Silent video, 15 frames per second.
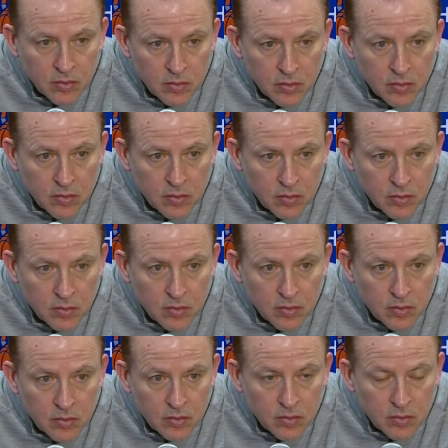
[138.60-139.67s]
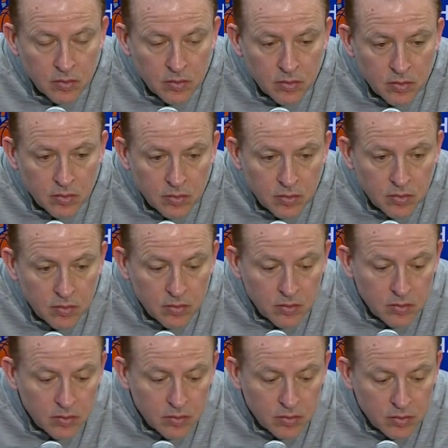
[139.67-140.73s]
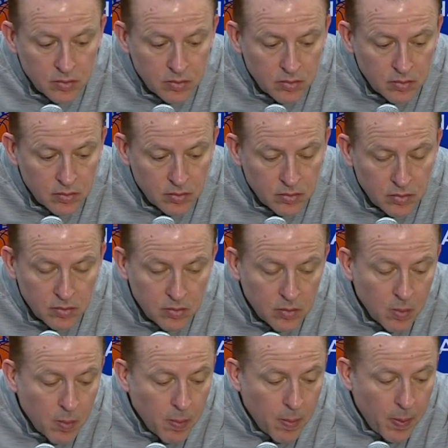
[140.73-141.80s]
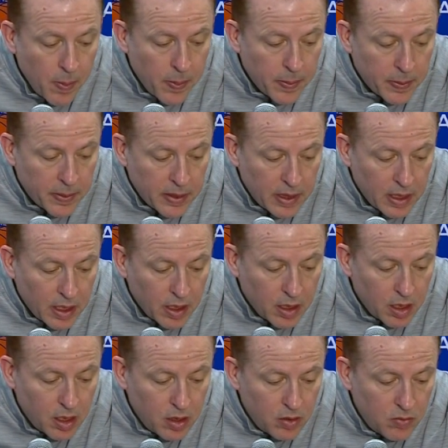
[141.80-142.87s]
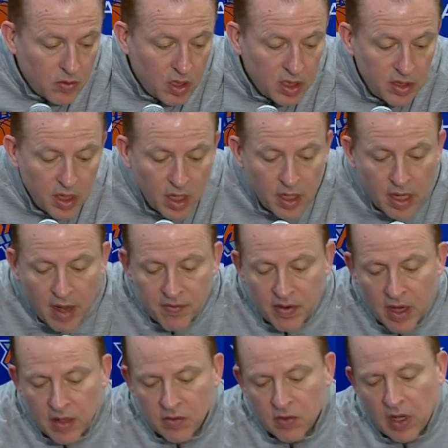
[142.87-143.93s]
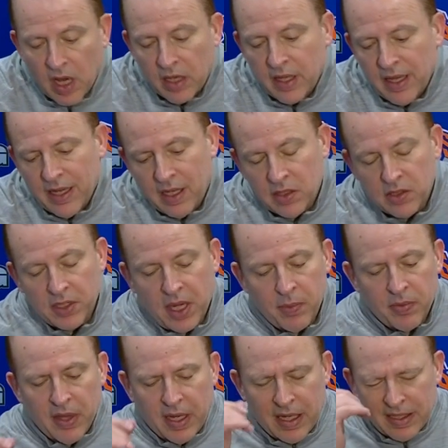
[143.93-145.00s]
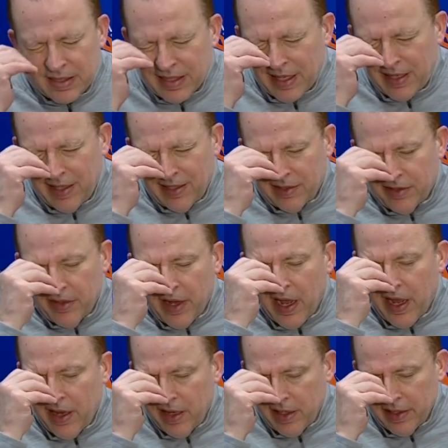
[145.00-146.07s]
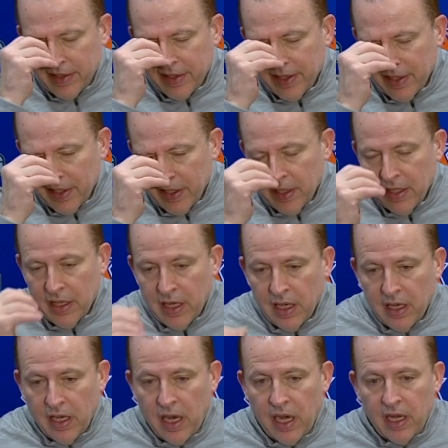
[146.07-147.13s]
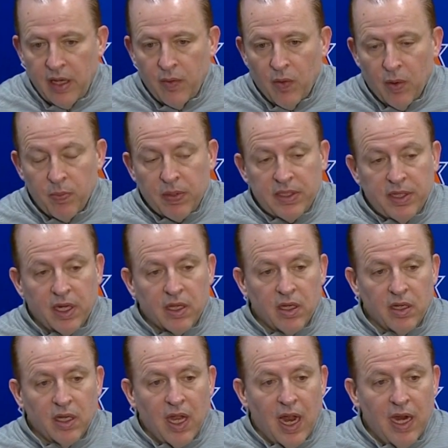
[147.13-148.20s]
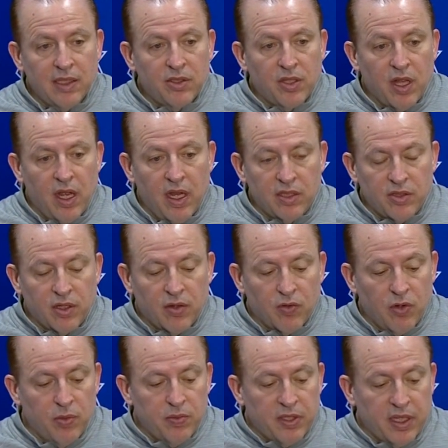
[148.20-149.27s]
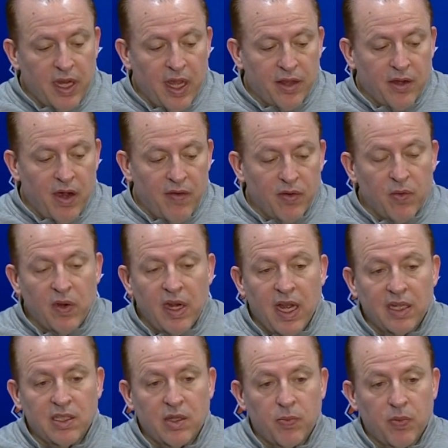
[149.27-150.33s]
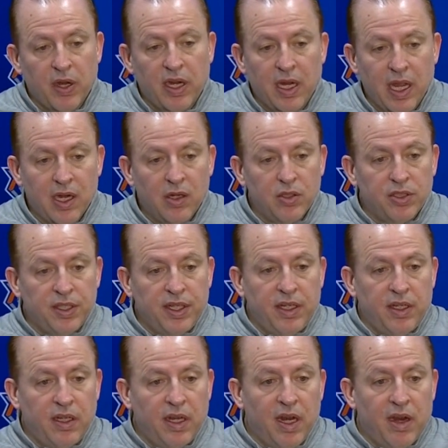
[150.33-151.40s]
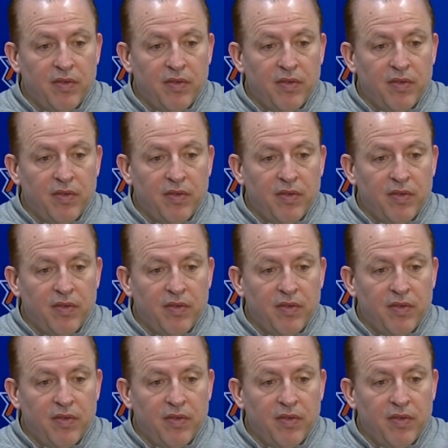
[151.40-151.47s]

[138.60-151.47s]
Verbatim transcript: Um, what did you see there? And why do you think it changes such a dramatic change? well, you, every, again, the same thing. It's a, it's not any one particular guy. It's it's a group together. Everyone has to bring energy.